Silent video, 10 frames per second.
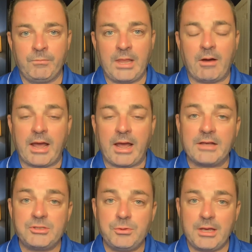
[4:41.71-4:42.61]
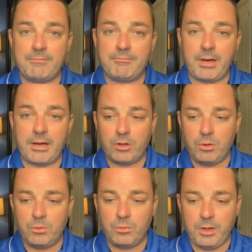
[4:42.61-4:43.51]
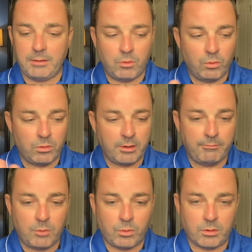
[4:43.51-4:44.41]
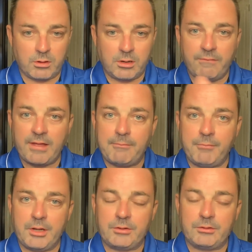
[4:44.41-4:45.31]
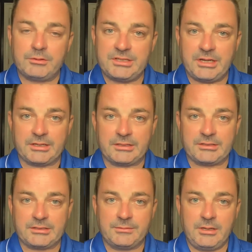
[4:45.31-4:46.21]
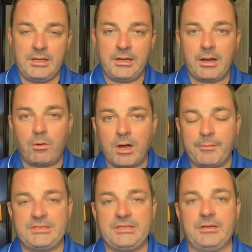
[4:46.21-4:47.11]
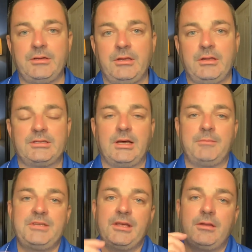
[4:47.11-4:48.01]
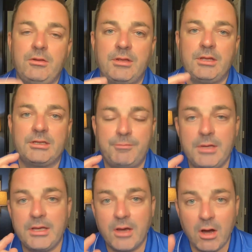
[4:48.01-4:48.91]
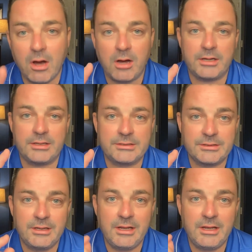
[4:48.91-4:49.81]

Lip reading: Now, as you get better, you will get more and more of that middle 6. Now, why am I telling you this? I'm telling you this because